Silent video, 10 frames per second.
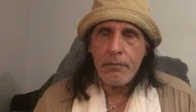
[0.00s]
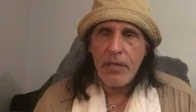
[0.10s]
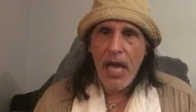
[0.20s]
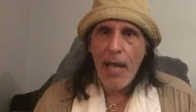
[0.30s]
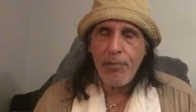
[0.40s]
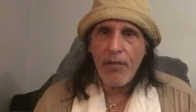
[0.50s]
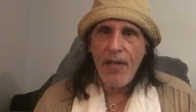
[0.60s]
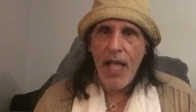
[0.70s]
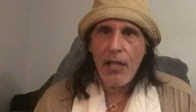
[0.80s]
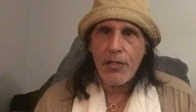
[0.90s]
God
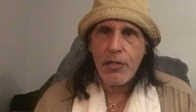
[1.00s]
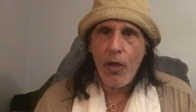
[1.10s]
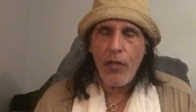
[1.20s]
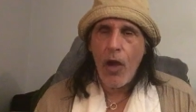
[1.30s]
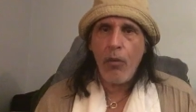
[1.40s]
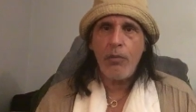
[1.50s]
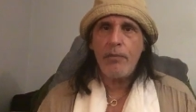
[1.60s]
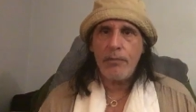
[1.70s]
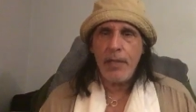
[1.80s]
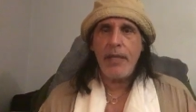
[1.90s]
prevails, although
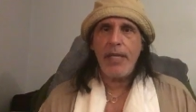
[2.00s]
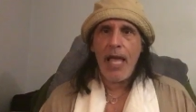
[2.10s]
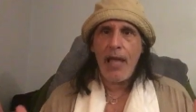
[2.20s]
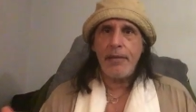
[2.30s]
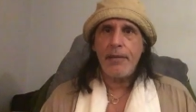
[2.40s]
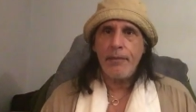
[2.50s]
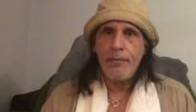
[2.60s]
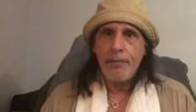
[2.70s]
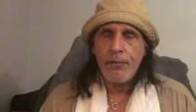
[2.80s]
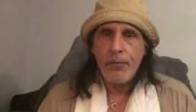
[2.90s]
in the end,
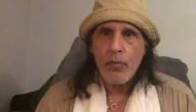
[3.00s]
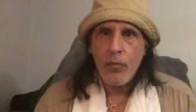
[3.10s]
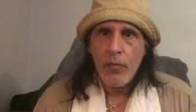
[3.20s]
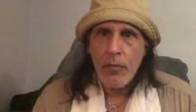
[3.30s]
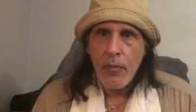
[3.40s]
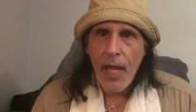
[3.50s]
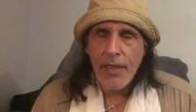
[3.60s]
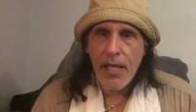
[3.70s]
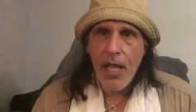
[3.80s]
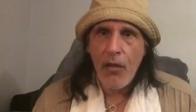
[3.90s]
I
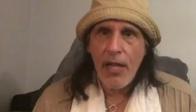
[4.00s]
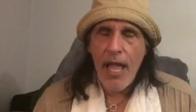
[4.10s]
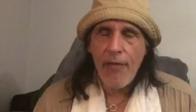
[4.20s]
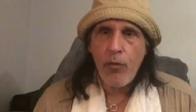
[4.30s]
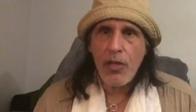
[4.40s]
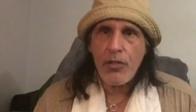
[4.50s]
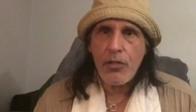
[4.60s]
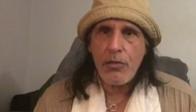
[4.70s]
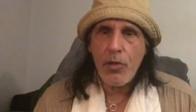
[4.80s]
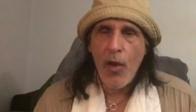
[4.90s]
think I only have one
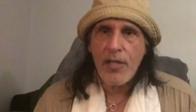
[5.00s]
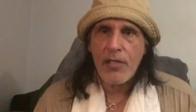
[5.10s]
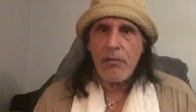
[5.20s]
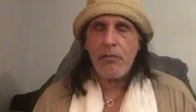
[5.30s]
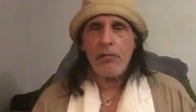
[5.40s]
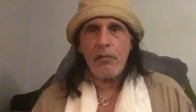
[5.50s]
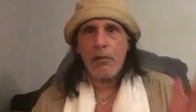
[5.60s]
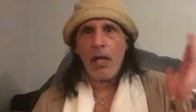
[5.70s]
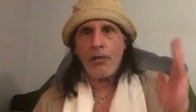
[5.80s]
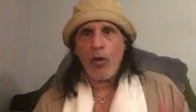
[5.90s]
choice. And
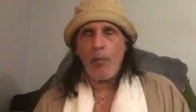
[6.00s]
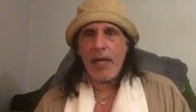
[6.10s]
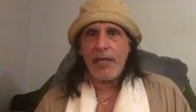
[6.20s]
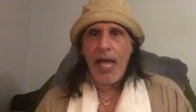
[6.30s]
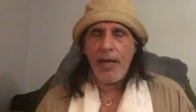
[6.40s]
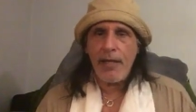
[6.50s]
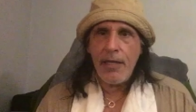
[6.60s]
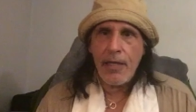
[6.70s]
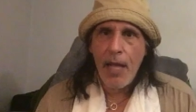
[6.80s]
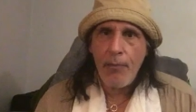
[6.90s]
I told my dad, and
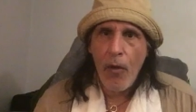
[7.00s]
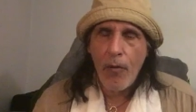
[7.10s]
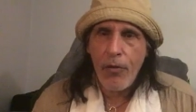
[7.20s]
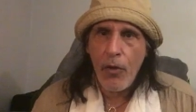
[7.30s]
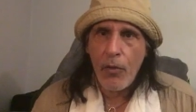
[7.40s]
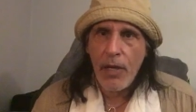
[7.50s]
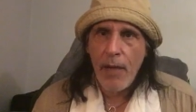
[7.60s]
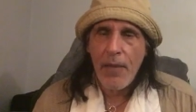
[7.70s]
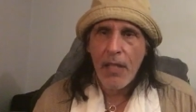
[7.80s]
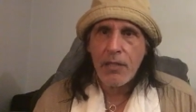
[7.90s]
he and I both knew. And
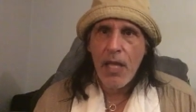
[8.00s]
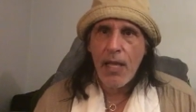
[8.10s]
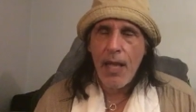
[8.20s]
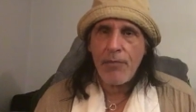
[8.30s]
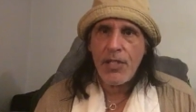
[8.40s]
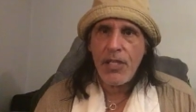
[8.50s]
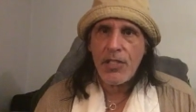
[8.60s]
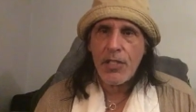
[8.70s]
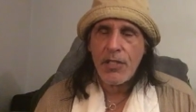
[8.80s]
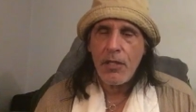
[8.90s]
I'm not saying I'm
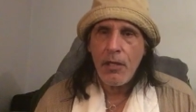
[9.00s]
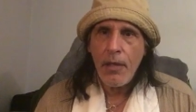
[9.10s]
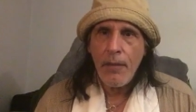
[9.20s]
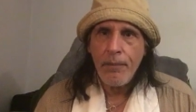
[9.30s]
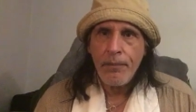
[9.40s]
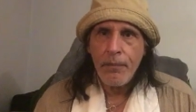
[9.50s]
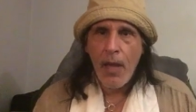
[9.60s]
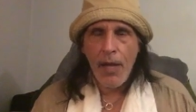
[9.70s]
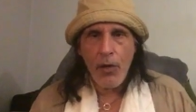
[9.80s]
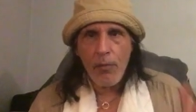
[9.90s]
Jesus.
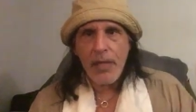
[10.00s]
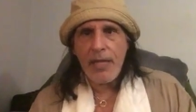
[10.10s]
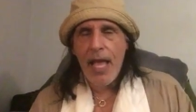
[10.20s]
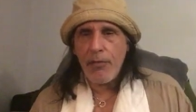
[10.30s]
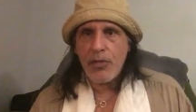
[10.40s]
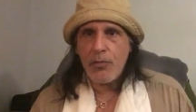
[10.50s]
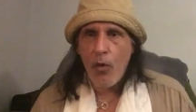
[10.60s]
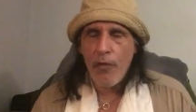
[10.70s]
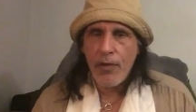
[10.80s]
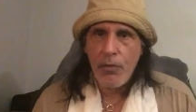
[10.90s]
I know my dad was
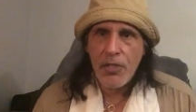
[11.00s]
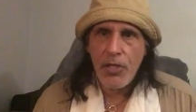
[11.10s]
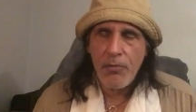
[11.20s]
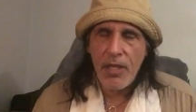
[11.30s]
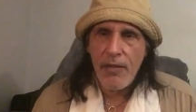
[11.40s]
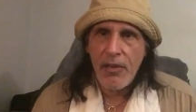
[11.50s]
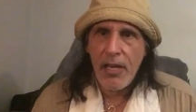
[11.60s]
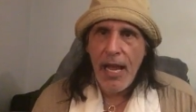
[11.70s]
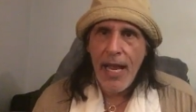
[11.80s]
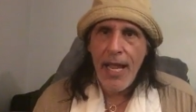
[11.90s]
more of a Christian believer
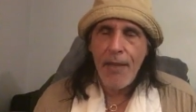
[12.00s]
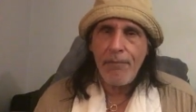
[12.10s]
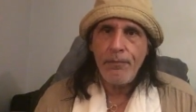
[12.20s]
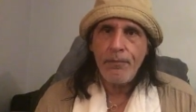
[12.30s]
than I am.